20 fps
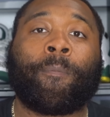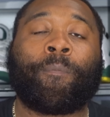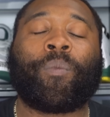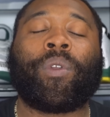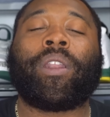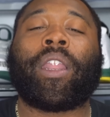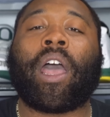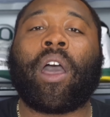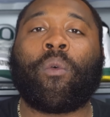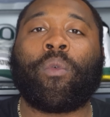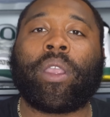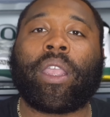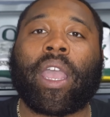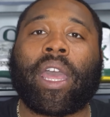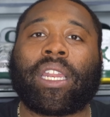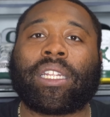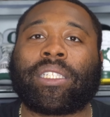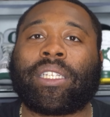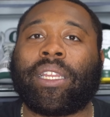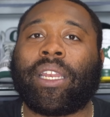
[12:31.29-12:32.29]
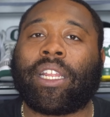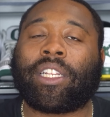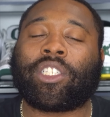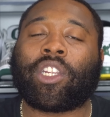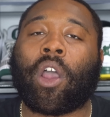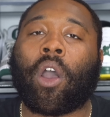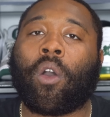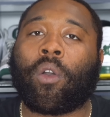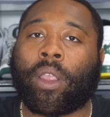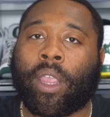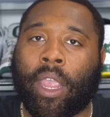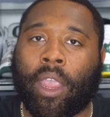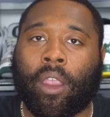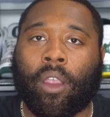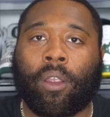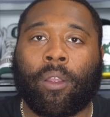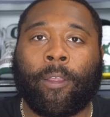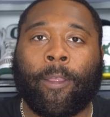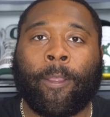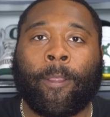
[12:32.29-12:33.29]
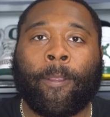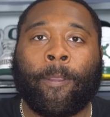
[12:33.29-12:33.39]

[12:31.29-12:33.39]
But now we got to see that y'all care.